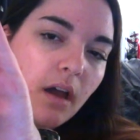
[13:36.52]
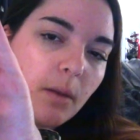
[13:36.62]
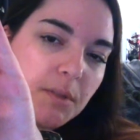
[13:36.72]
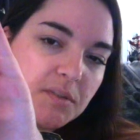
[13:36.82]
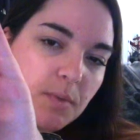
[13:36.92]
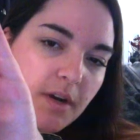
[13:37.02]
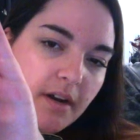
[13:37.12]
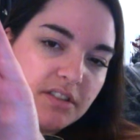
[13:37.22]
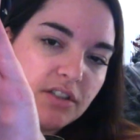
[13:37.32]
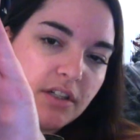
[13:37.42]
Is where I
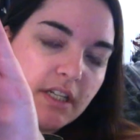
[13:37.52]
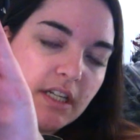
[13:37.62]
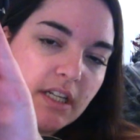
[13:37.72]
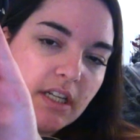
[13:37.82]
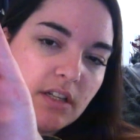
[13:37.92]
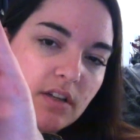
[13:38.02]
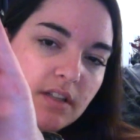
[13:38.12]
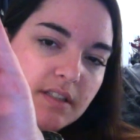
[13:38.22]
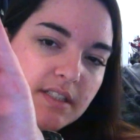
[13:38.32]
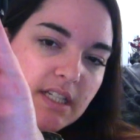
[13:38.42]
started, and you
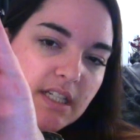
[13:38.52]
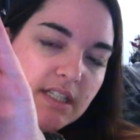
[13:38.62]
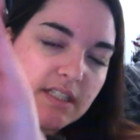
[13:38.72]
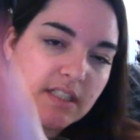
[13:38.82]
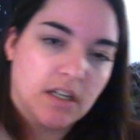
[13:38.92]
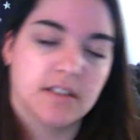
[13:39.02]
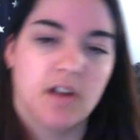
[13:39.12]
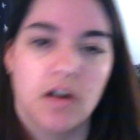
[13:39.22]
can see it's gone